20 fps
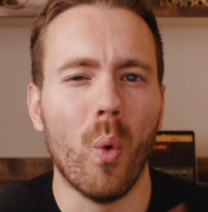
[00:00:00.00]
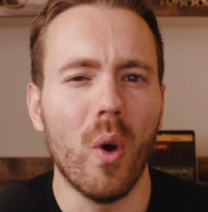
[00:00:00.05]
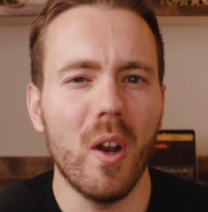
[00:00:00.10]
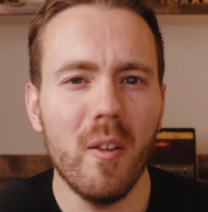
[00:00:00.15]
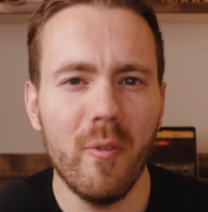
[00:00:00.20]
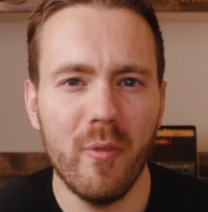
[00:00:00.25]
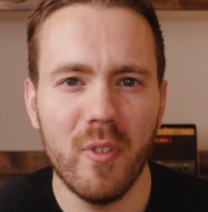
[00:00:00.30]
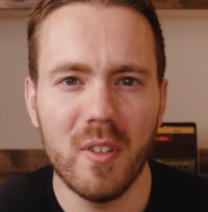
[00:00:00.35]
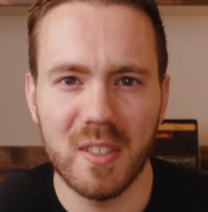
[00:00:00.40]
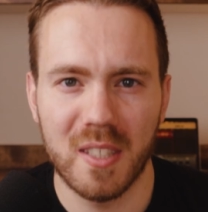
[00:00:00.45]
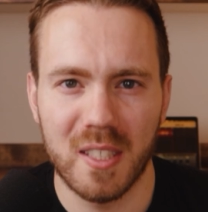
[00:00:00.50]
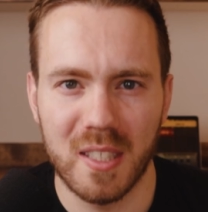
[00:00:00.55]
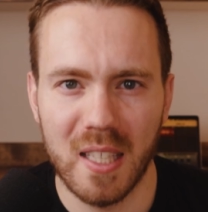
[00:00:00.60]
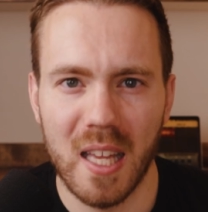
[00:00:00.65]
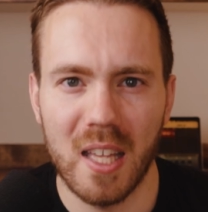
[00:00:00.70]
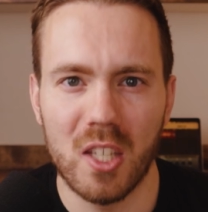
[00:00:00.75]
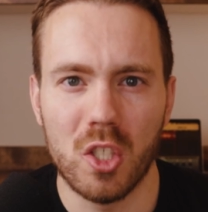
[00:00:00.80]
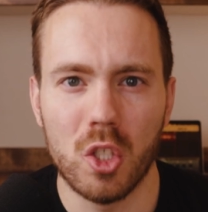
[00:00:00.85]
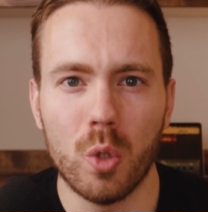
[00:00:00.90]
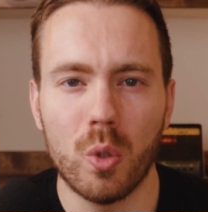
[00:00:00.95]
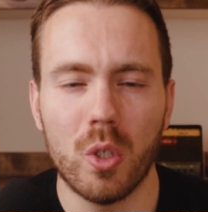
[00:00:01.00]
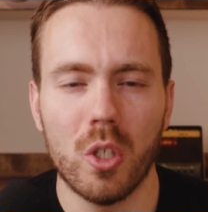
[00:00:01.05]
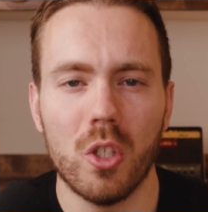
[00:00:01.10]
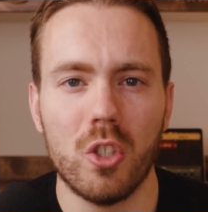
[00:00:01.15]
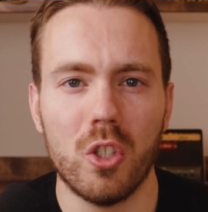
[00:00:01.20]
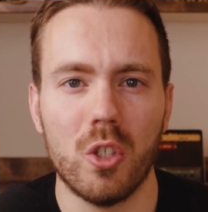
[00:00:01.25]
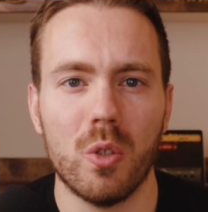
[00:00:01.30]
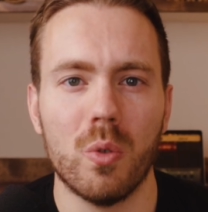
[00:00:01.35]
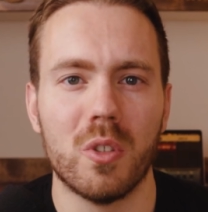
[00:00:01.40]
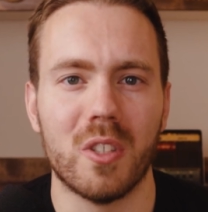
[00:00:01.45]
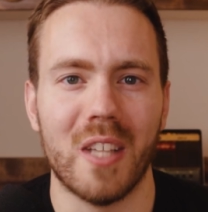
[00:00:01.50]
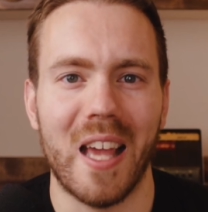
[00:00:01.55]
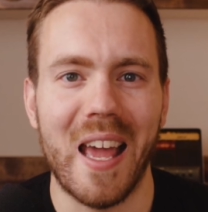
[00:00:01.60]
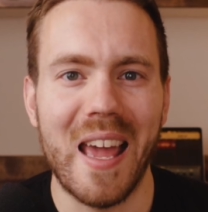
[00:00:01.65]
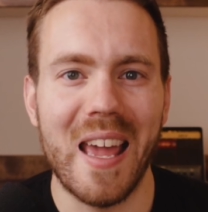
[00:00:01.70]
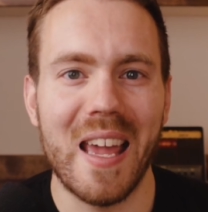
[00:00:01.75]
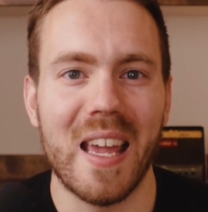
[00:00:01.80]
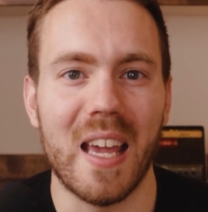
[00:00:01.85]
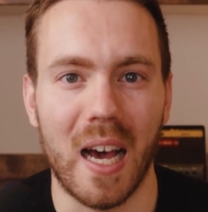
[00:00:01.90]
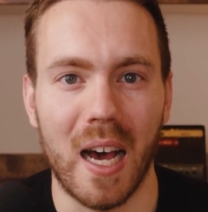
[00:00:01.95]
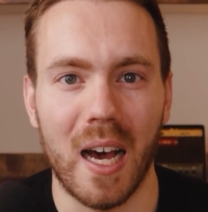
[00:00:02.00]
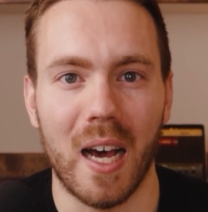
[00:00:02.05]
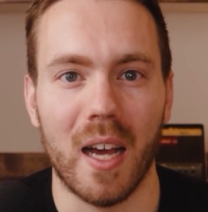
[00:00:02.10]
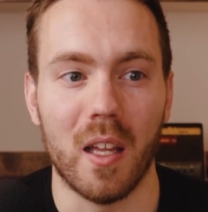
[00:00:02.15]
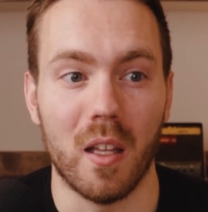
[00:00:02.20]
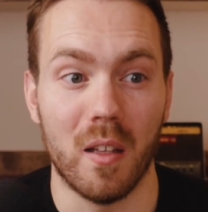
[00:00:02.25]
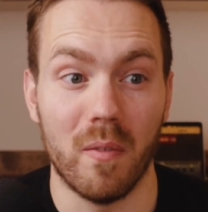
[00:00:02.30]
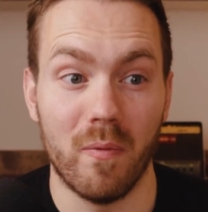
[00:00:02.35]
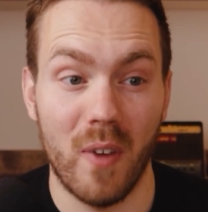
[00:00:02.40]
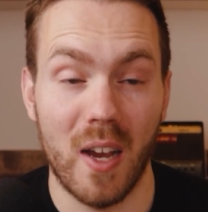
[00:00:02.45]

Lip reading: What if instead you could use AI, in